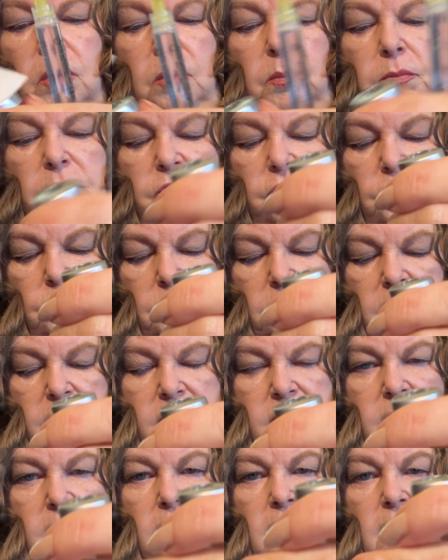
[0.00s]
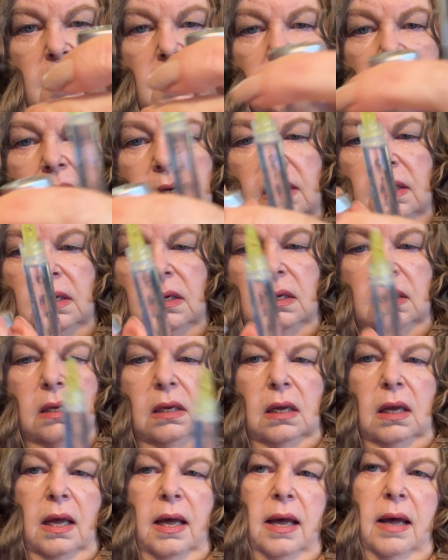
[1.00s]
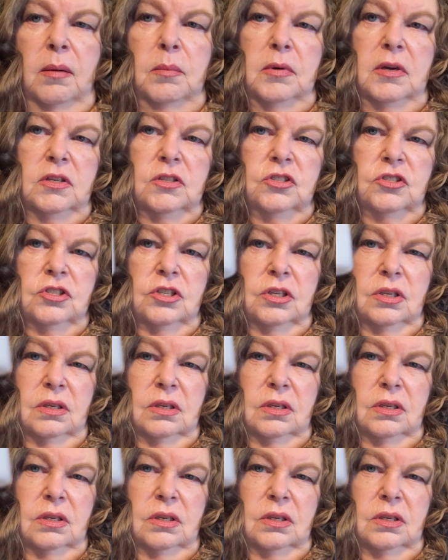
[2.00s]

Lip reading: But you can see how much